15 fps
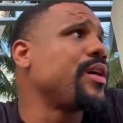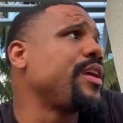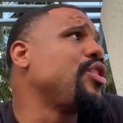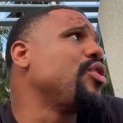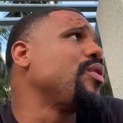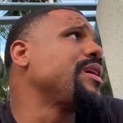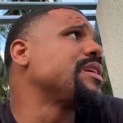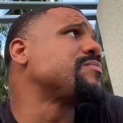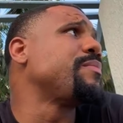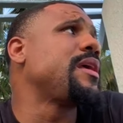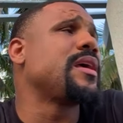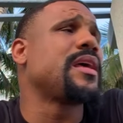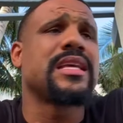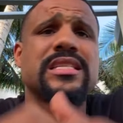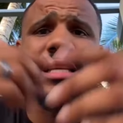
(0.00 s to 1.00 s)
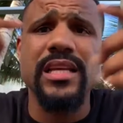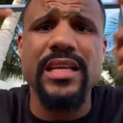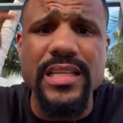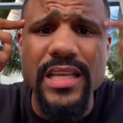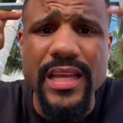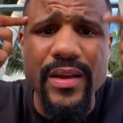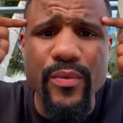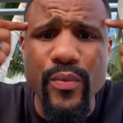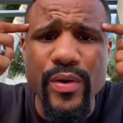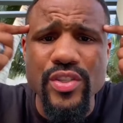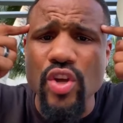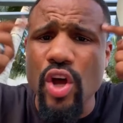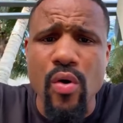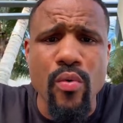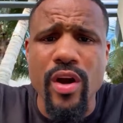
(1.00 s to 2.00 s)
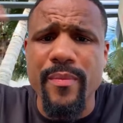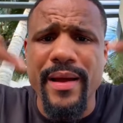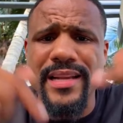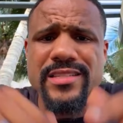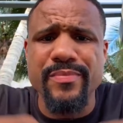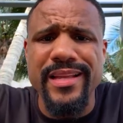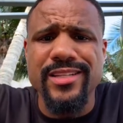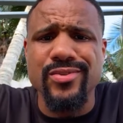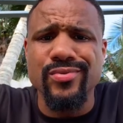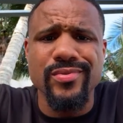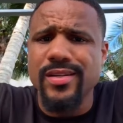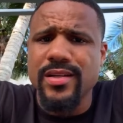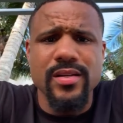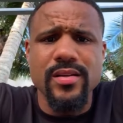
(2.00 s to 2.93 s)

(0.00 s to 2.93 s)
You know, his, his, his, his we was all worried about his mental.